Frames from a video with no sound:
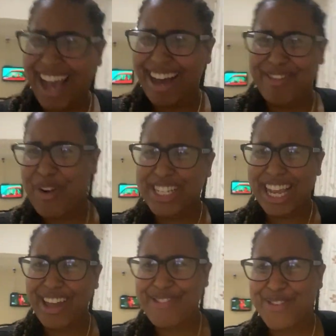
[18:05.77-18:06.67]
Of course
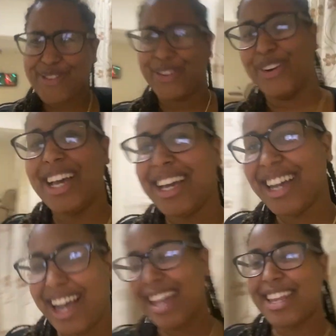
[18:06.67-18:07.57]
I love you.
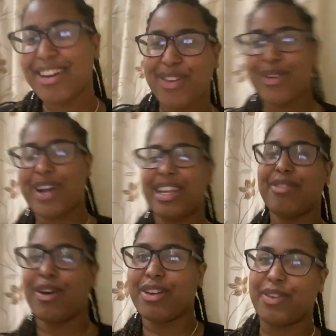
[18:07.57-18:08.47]
I love you. I love
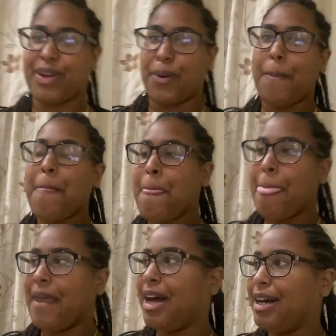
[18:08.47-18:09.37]
all of you.
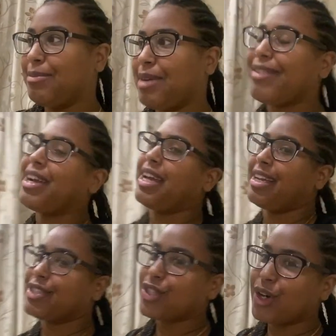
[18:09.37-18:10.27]
All
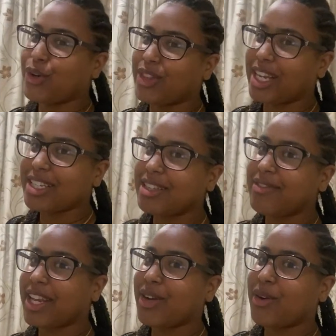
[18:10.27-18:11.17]
right. So there's a
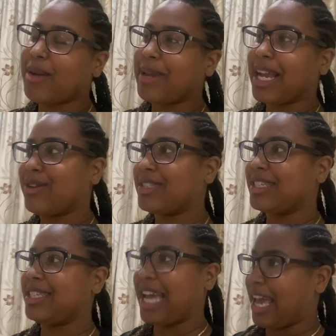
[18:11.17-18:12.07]
video coming out
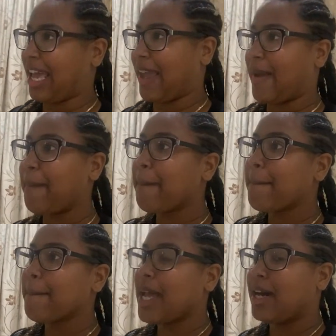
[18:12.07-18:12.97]
today.
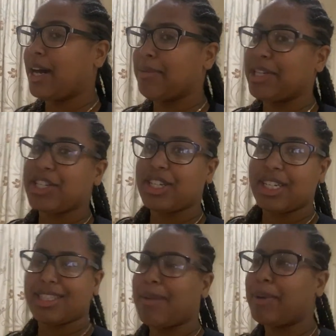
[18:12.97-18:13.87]

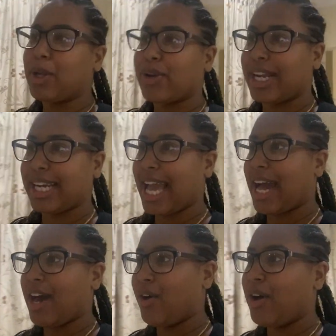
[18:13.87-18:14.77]
It's uploading
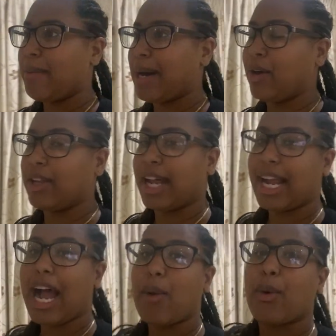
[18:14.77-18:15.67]
now about like
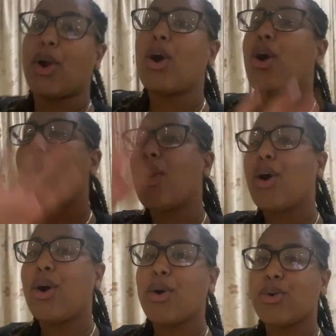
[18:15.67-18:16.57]
our
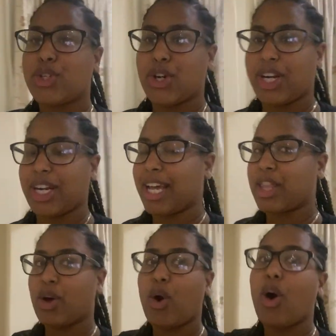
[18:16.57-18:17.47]
whole journey, like
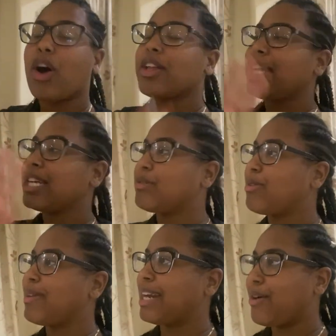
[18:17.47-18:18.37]
all the days that
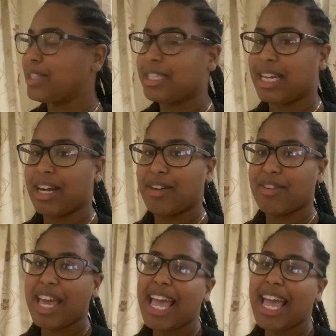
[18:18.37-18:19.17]
we've been out and stuff.